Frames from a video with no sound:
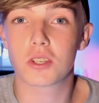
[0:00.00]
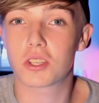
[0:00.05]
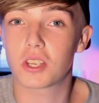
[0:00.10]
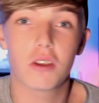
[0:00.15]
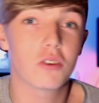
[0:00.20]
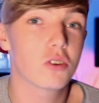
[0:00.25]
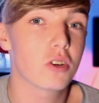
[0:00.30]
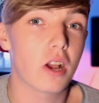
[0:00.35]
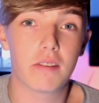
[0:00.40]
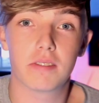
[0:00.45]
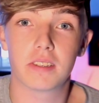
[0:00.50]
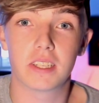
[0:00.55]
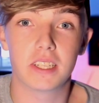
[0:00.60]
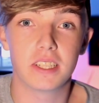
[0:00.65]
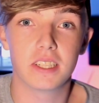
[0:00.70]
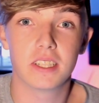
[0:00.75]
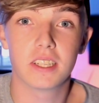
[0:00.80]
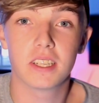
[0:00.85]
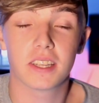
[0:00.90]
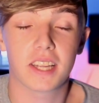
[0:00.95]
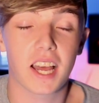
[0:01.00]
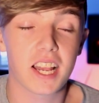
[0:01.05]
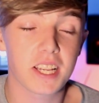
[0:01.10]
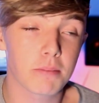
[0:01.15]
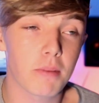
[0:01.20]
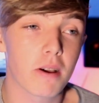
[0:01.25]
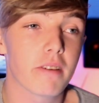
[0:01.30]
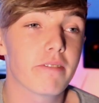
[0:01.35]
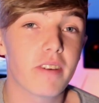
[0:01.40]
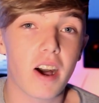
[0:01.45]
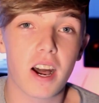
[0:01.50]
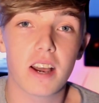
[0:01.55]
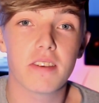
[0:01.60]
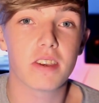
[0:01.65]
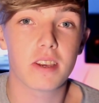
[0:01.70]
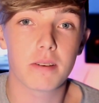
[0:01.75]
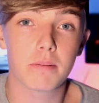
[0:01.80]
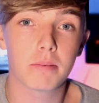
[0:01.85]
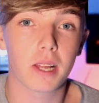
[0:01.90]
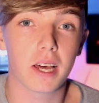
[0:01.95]
Just go traveling. That's my
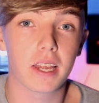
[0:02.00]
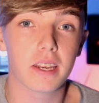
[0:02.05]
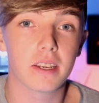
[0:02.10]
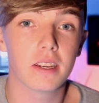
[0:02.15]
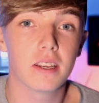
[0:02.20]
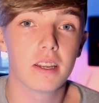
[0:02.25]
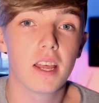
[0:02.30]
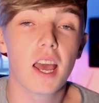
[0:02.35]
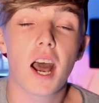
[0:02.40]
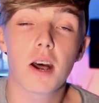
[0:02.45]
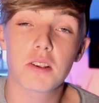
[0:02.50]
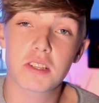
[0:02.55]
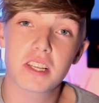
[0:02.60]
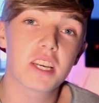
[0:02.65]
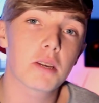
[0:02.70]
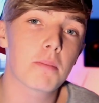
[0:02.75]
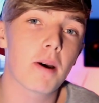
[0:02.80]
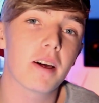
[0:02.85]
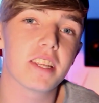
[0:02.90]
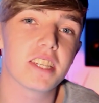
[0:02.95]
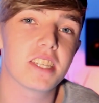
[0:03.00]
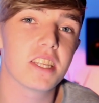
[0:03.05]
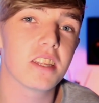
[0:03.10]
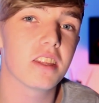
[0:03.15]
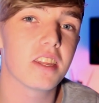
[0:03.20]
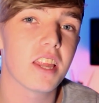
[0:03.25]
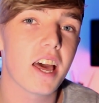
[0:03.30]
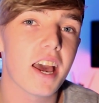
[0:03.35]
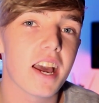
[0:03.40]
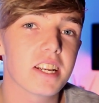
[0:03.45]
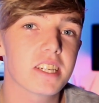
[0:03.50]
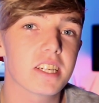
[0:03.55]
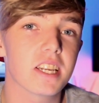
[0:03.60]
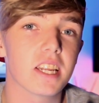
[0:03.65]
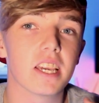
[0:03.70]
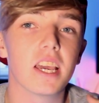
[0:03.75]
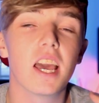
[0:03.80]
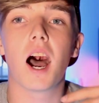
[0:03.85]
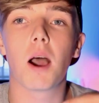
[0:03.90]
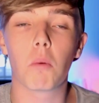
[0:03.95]
5-year plan. I was thinking about this the other day
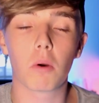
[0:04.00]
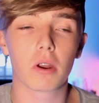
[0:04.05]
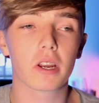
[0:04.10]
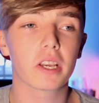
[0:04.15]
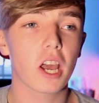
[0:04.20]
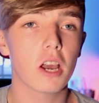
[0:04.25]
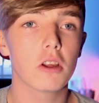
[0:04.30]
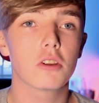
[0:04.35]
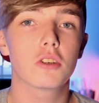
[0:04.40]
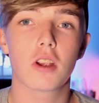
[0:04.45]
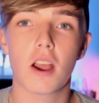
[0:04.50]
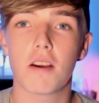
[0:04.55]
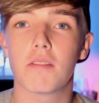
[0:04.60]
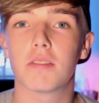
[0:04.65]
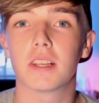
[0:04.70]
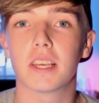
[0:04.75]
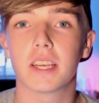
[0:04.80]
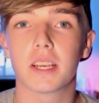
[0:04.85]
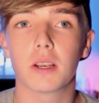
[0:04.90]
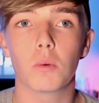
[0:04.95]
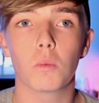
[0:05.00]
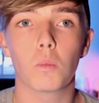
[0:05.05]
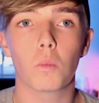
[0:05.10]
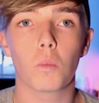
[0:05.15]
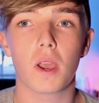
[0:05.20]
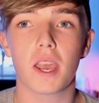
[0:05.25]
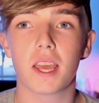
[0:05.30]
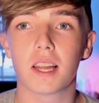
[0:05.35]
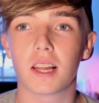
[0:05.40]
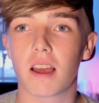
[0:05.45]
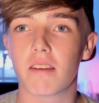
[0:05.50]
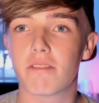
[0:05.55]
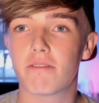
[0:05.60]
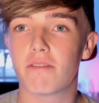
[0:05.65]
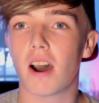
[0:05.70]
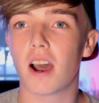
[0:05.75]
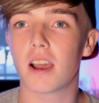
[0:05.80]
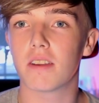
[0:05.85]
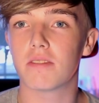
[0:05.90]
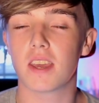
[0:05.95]
actually. I want to go traveling in like
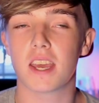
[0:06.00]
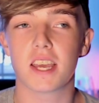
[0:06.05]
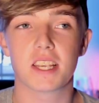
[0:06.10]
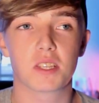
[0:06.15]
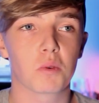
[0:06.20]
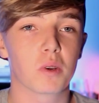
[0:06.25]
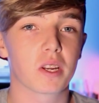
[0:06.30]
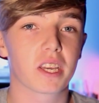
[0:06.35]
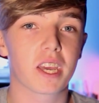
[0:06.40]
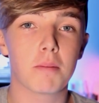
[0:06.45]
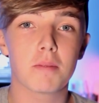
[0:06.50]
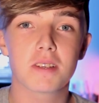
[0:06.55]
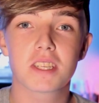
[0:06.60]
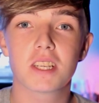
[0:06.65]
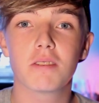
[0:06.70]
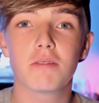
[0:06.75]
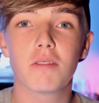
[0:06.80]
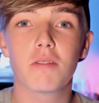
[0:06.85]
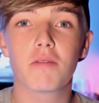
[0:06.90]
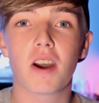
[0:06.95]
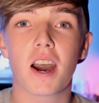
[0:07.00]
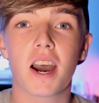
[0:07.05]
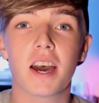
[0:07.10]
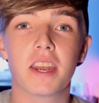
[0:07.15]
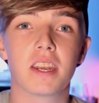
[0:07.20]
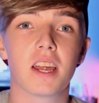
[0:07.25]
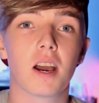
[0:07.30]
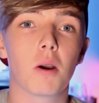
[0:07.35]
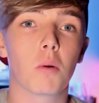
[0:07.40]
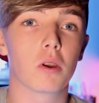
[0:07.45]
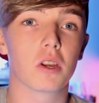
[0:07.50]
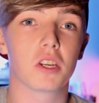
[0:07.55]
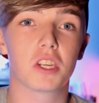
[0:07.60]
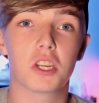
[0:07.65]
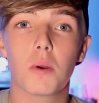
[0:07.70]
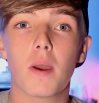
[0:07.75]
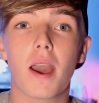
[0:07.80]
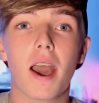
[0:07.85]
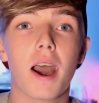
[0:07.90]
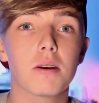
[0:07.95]
5 years. I want to get myself a van. I want to
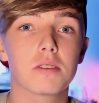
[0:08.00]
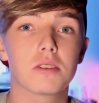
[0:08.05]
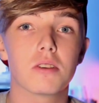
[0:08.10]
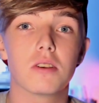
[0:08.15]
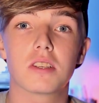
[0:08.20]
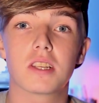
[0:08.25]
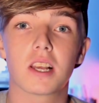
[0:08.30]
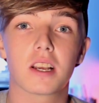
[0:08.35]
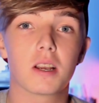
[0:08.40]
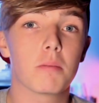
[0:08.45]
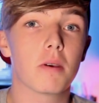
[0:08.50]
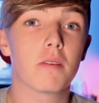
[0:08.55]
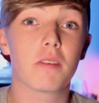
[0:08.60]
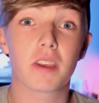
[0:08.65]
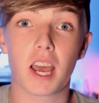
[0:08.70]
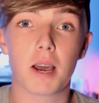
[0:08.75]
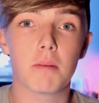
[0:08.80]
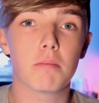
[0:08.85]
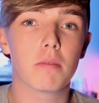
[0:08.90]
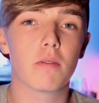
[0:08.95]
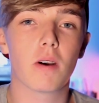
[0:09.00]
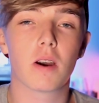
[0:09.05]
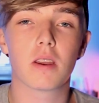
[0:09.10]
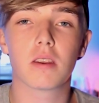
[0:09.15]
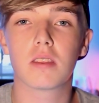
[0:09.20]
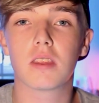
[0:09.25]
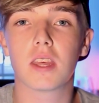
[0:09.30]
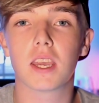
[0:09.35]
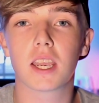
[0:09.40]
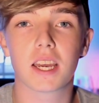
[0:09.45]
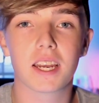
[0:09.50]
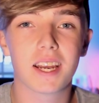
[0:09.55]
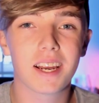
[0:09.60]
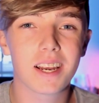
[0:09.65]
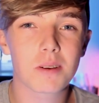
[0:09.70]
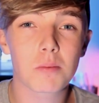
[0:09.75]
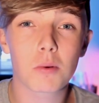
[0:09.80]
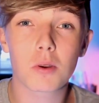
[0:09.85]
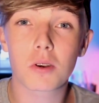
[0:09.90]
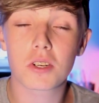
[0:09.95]
do it out so it's like a bit of a camper van thing, and
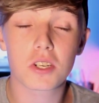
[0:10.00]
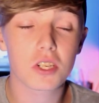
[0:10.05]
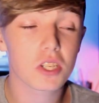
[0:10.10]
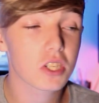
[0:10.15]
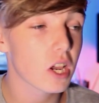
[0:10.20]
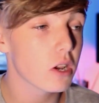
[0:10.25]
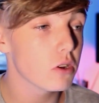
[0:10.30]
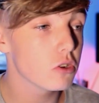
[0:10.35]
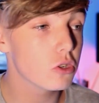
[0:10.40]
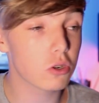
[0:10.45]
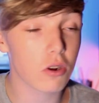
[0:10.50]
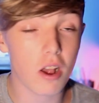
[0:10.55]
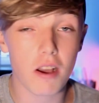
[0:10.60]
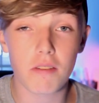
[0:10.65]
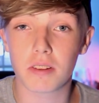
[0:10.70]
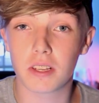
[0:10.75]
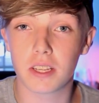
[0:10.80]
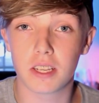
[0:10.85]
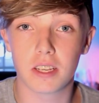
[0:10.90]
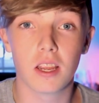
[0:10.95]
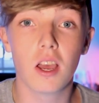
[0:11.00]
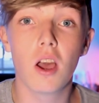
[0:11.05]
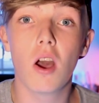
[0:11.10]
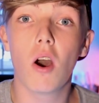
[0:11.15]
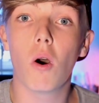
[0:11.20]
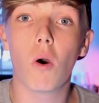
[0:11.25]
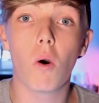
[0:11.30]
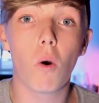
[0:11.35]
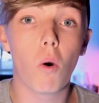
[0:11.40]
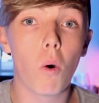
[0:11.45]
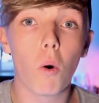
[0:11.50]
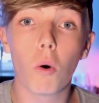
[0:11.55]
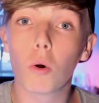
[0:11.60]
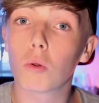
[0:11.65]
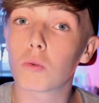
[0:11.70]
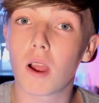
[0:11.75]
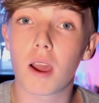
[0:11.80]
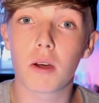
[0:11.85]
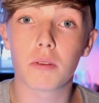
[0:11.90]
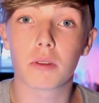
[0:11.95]
then I want to just go traveling all
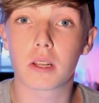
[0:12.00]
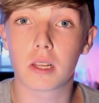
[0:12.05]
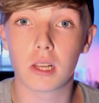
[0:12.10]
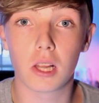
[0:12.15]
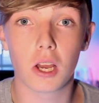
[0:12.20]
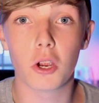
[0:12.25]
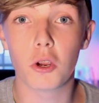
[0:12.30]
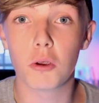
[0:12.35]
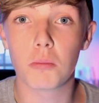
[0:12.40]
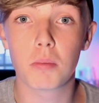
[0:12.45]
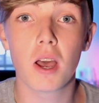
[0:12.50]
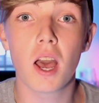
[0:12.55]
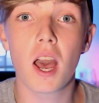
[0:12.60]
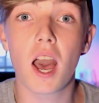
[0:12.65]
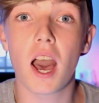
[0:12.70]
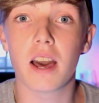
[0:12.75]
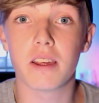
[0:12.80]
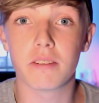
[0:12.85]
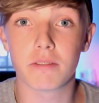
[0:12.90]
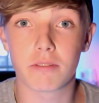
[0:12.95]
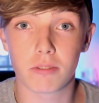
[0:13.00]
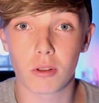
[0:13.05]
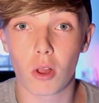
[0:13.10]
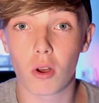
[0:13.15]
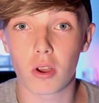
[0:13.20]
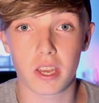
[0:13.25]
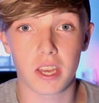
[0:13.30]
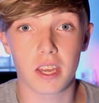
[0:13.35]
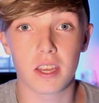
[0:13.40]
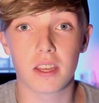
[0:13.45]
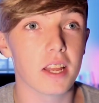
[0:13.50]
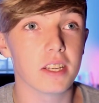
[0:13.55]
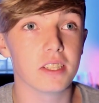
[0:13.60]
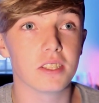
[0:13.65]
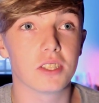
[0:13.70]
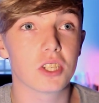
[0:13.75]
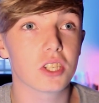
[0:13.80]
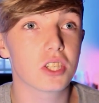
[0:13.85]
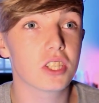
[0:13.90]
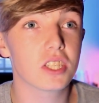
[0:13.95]
around the globe and vlog it
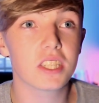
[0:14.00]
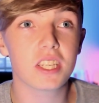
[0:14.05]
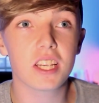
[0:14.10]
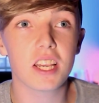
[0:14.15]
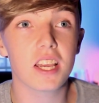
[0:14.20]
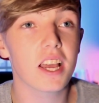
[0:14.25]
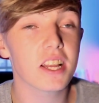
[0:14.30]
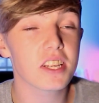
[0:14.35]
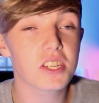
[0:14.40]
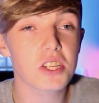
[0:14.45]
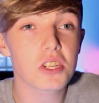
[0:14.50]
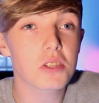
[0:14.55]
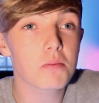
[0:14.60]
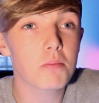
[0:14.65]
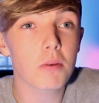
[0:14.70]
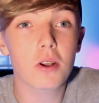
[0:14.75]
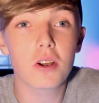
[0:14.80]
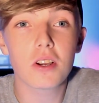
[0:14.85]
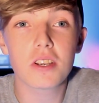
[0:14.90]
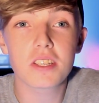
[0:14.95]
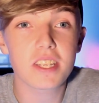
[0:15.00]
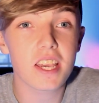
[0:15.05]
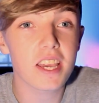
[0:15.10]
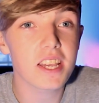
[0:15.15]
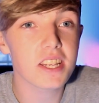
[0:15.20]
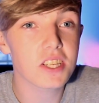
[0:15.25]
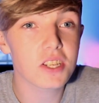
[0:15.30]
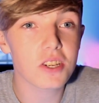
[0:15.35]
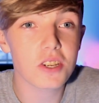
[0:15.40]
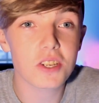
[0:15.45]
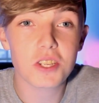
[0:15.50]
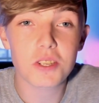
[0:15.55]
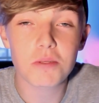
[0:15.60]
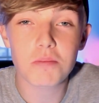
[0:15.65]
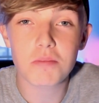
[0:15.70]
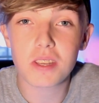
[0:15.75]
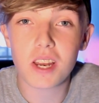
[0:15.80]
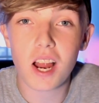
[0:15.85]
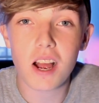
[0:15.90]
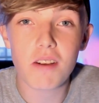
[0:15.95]
and just see it, just because it's just
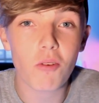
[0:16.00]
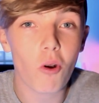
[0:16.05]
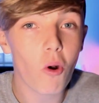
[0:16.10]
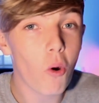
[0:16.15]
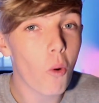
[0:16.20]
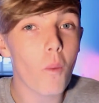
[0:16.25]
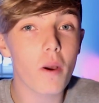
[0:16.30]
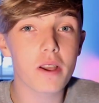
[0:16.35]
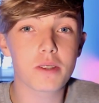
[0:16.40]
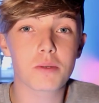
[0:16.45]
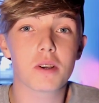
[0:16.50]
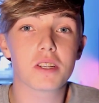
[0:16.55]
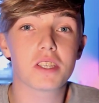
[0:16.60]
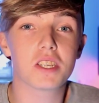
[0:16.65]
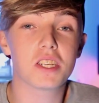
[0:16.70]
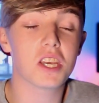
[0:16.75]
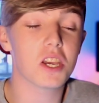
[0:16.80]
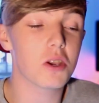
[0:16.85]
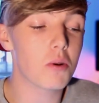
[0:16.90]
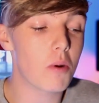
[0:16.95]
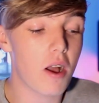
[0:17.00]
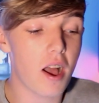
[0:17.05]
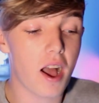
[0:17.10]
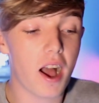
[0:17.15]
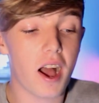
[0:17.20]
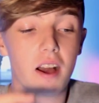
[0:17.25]
something I've always wanted to do.